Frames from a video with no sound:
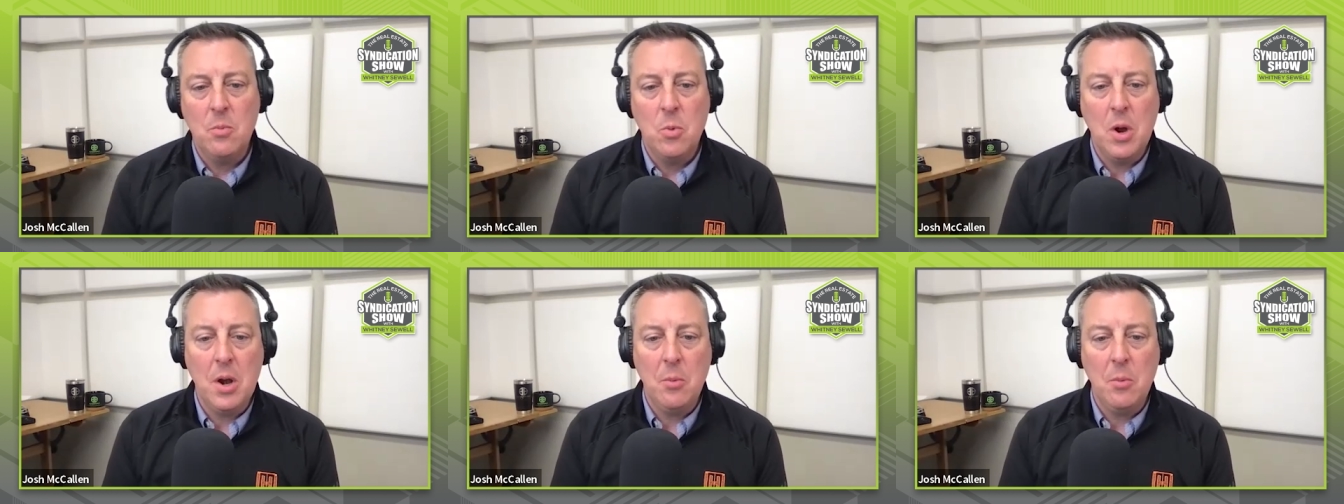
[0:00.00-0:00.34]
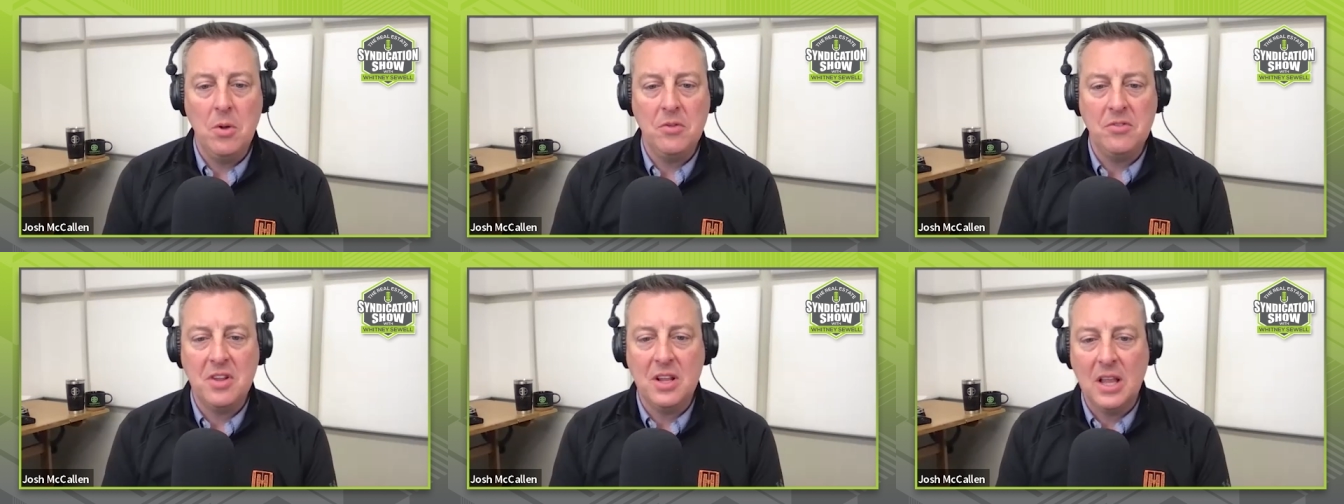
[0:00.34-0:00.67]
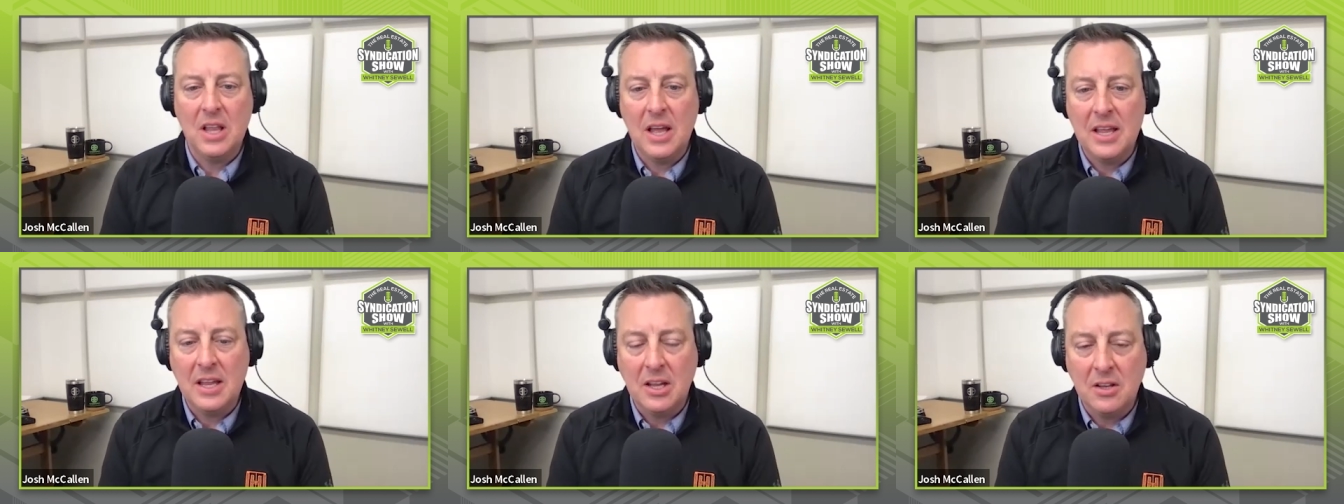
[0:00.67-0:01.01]
What was it
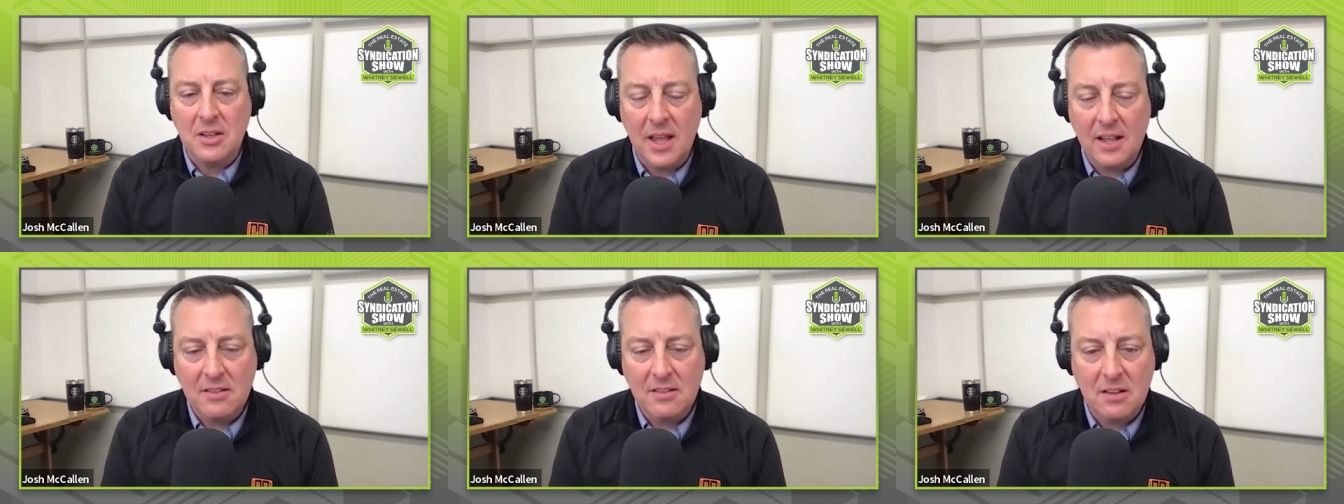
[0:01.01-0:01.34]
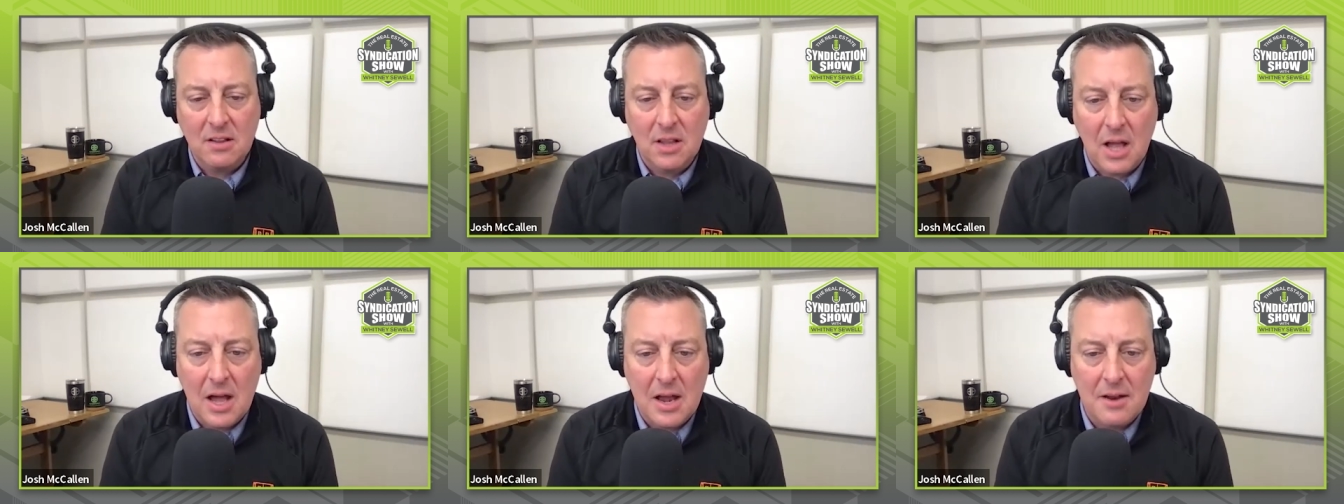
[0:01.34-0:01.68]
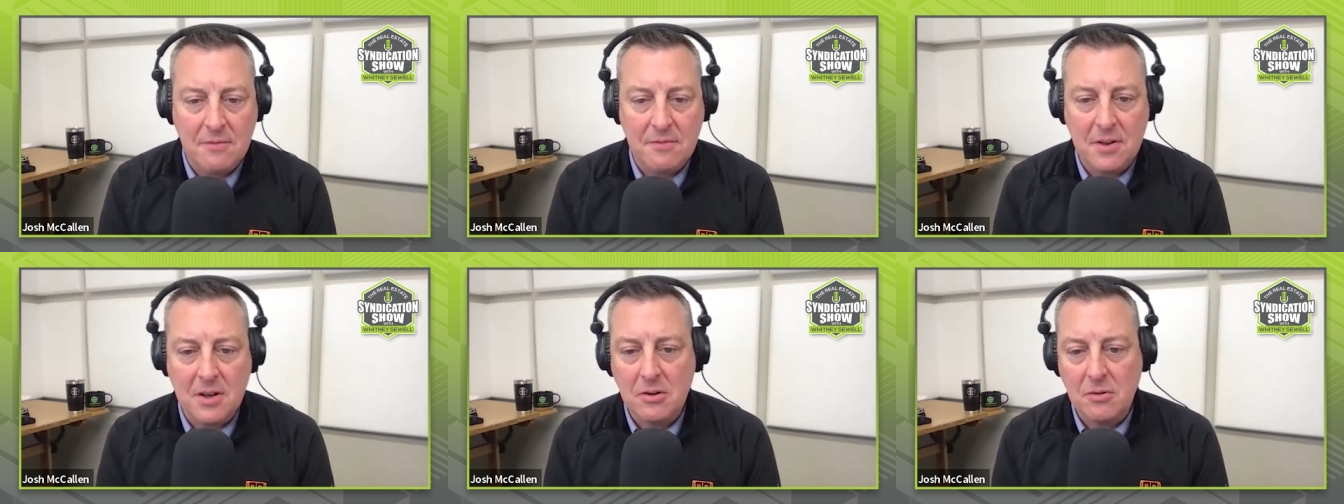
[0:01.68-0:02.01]
like? That's a lot
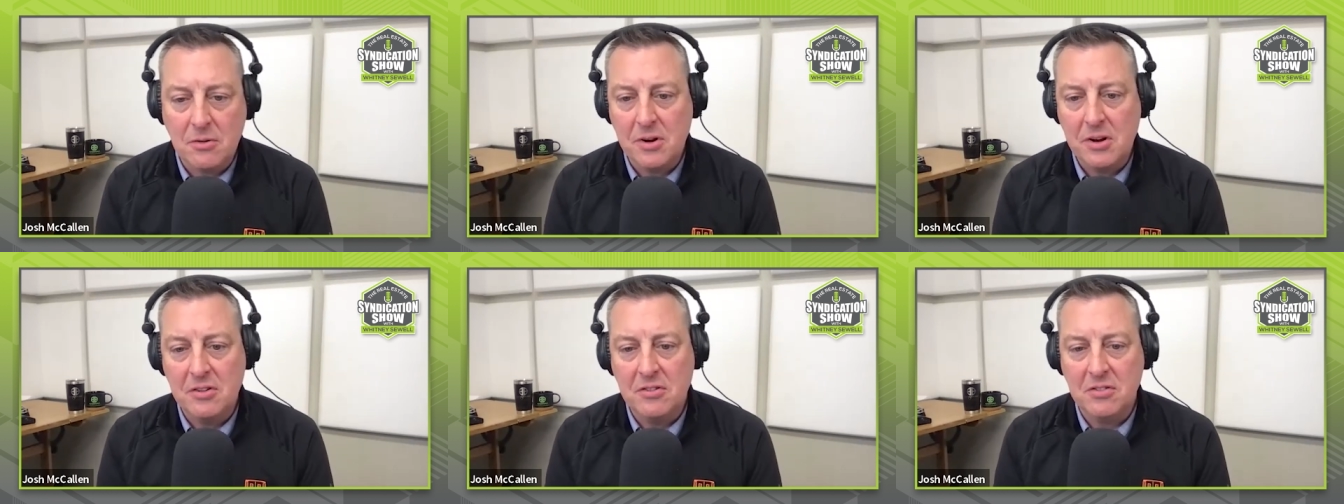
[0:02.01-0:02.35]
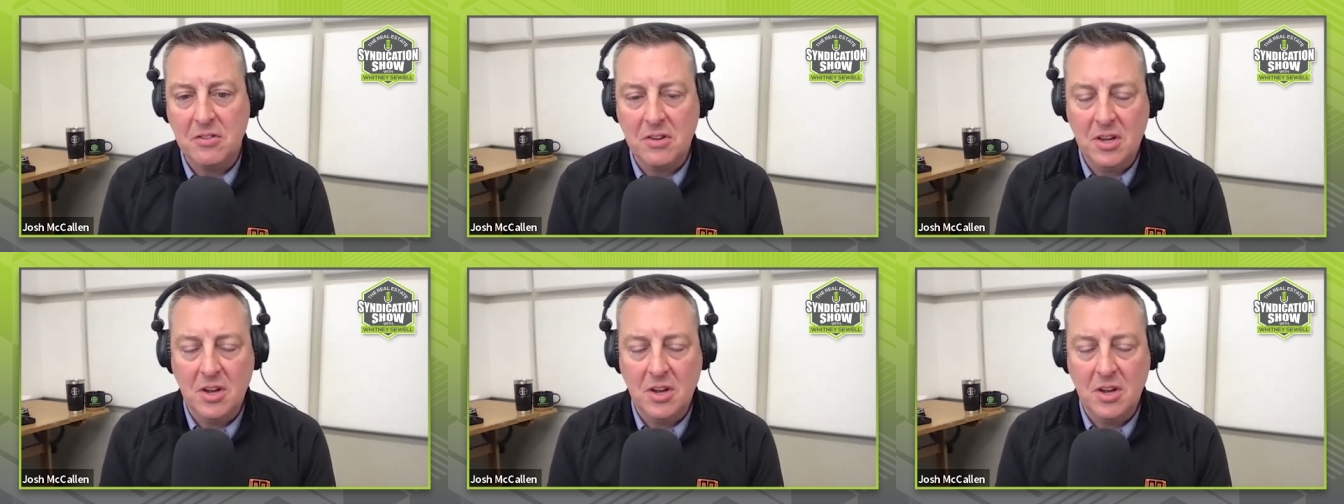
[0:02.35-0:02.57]
of increase.